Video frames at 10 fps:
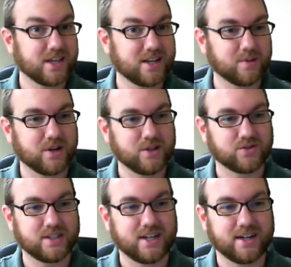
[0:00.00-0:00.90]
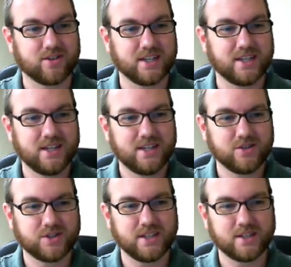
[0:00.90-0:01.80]
the browser entirely, you'll
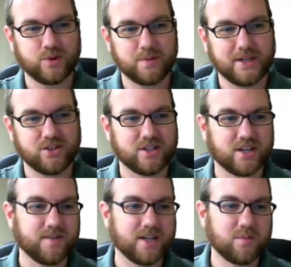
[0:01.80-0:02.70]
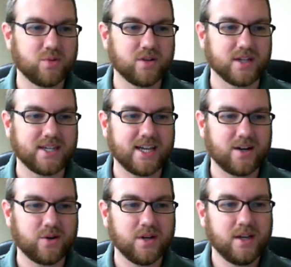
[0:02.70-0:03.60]
see this web page is not available, and
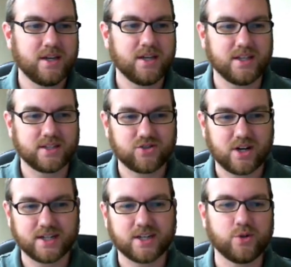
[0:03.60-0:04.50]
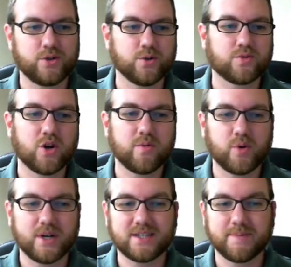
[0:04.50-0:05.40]
now it's trying to go to chrome O
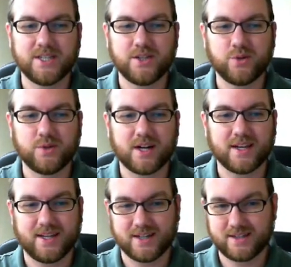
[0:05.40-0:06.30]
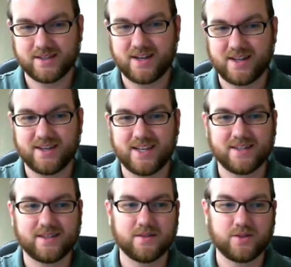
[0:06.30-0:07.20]
S menu dot hexxeh dot
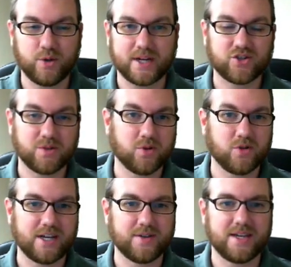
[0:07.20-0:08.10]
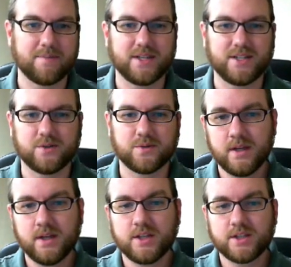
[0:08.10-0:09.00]
net to actually pull down that menu.
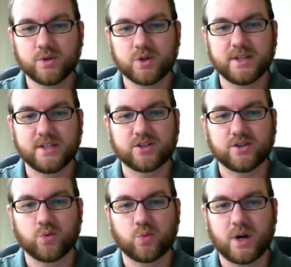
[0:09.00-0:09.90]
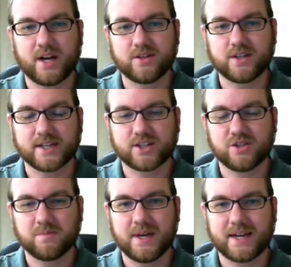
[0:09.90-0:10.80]
So we'll go ahead and turn the wired
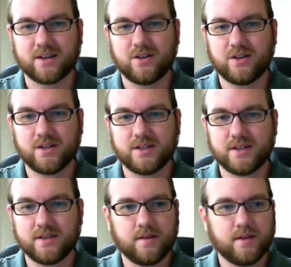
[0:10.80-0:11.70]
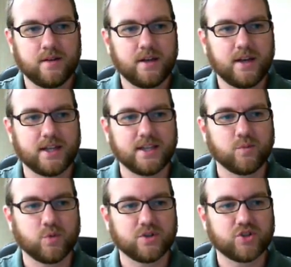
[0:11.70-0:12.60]
connection back on, and
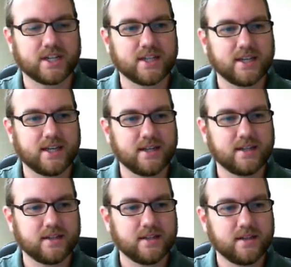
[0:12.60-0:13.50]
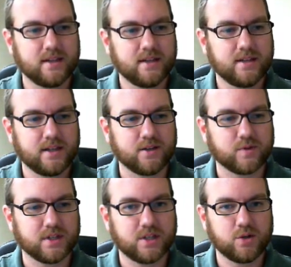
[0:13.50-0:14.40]
then we'll check it again, hit
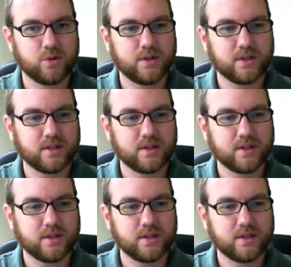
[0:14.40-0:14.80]
reload,